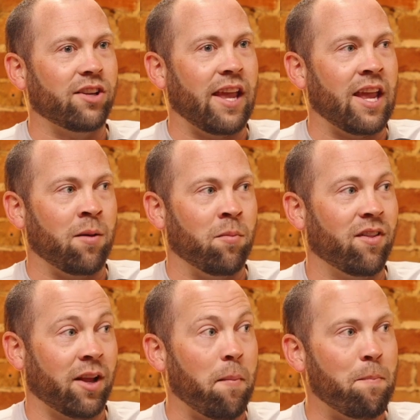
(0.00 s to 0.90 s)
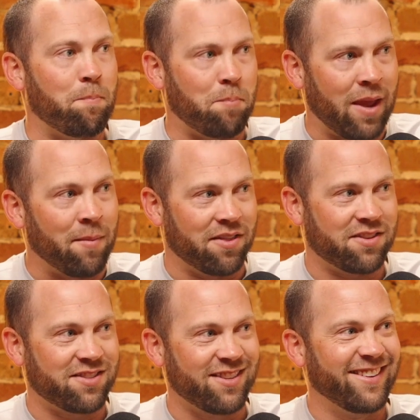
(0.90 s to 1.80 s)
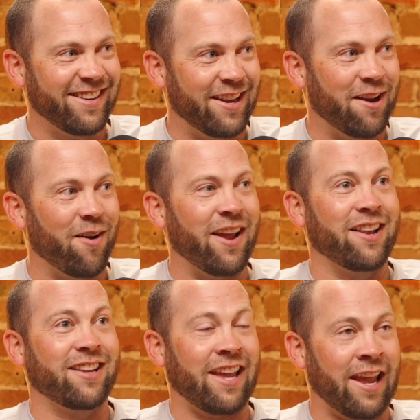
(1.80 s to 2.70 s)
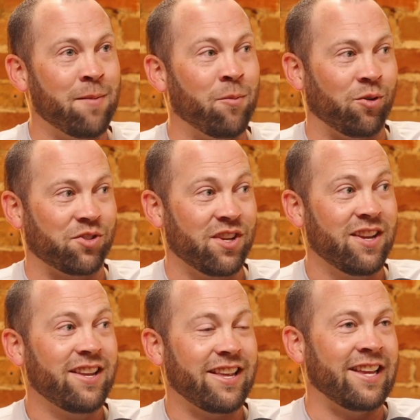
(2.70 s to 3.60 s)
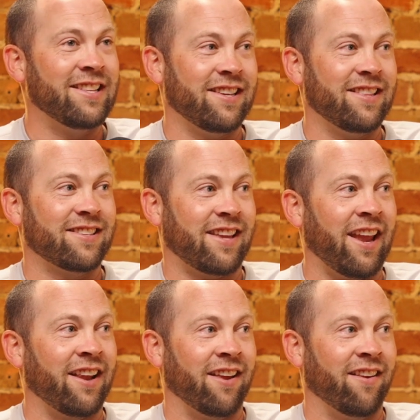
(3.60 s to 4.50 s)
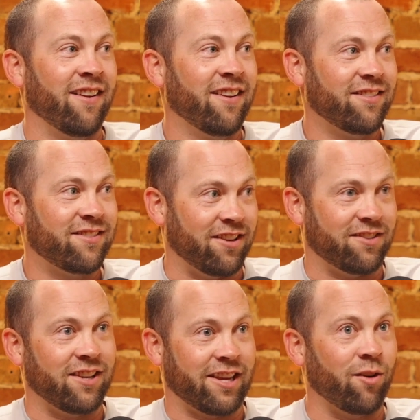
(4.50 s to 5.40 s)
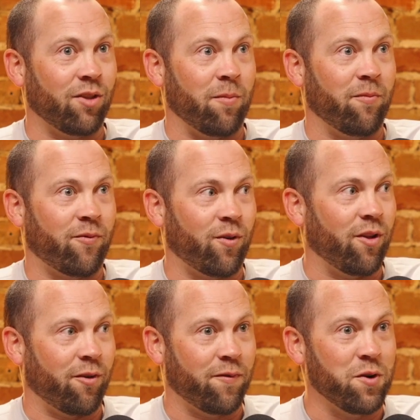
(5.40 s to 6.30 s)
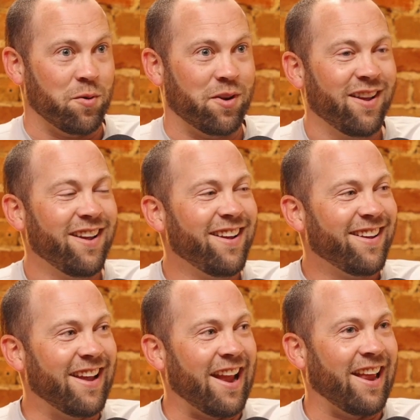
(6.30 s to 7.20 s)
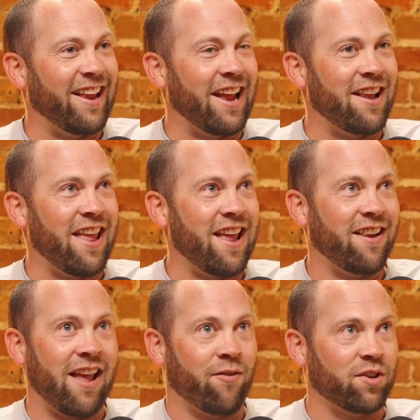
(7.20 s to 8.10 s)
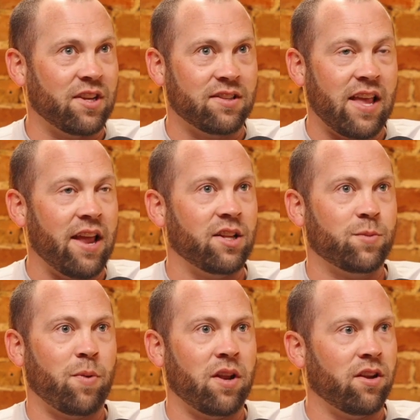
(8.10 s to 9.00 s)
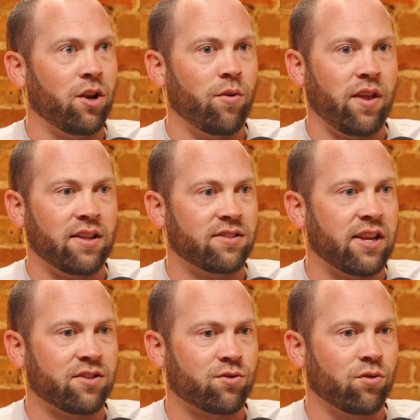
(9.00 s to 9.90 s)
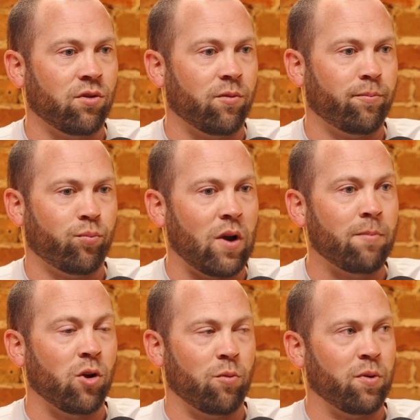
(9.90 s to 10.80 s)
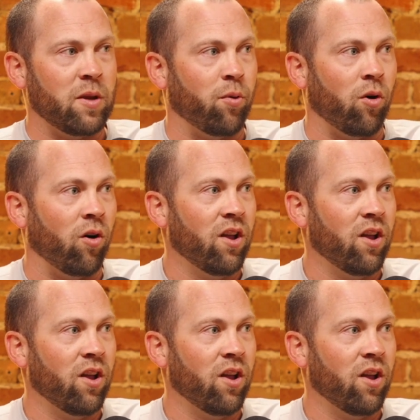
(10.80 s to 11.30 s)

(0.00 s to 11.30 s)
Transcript: game like mammoths, and camels into this canyon to kill them for their food. And then ever since then, it's been, the ancestral Pueblo people,